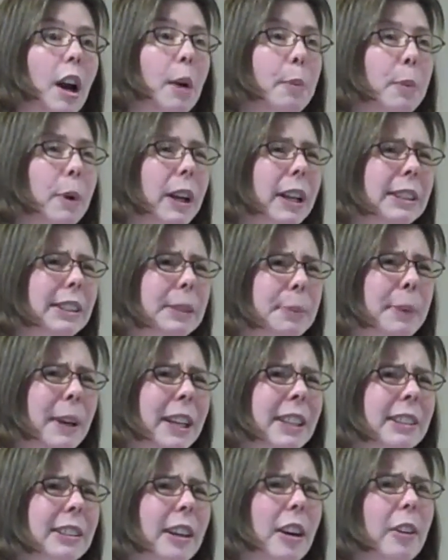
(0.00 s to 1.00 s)
Well, it
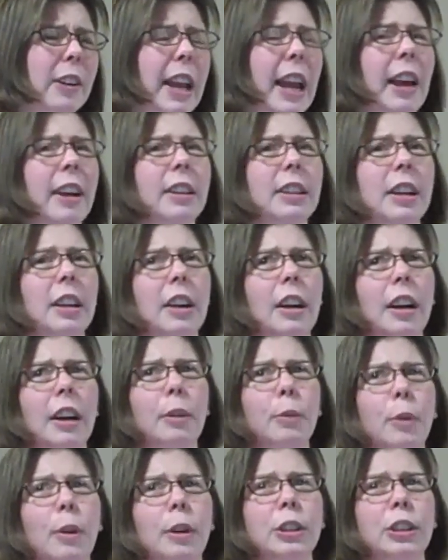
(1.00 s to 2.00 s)
depends. Okay,
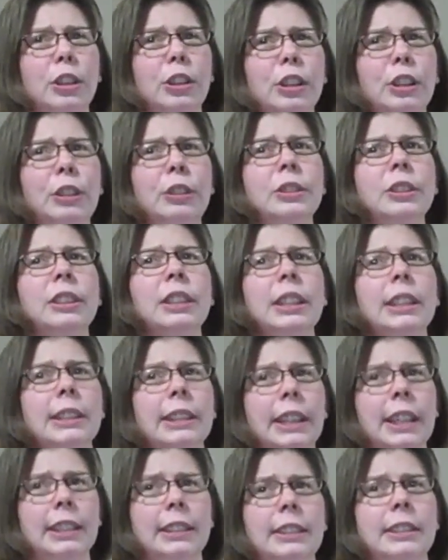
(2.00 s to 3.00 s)
you're using
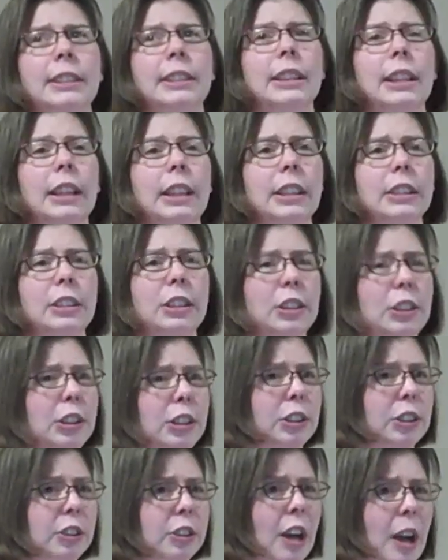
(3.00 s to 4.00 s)
lists to do
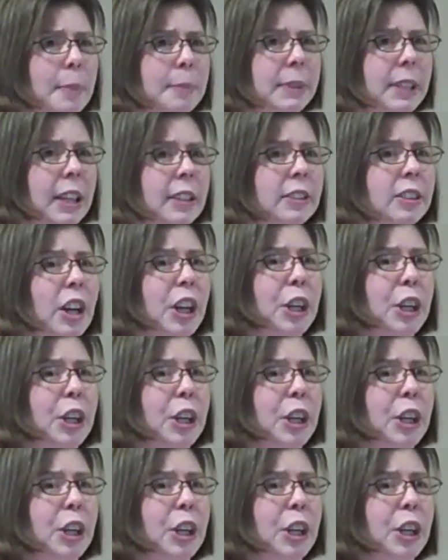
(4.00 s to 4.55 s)
your drop downs.